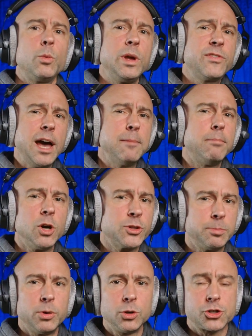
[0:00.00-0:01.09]
we've got
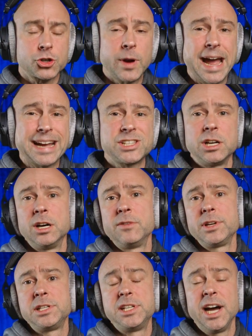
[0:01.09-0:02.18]
multiple tracks of
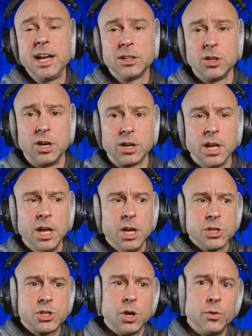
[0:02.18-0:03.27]
dialogue.
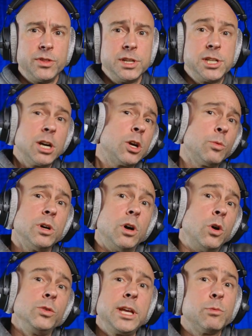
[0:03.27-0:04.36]
So the ducker will
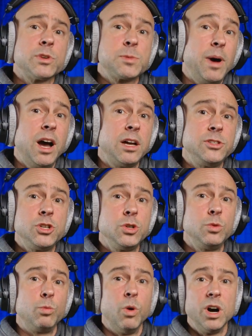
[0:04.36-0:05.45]
only respond to
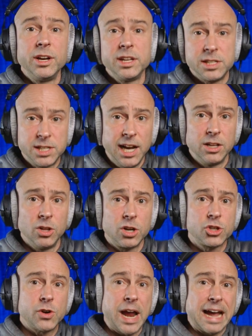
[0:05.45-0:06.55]
one dialogue
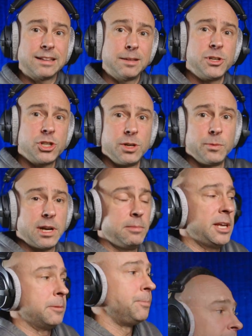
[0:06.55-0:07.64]
track. Let me show you what I mean.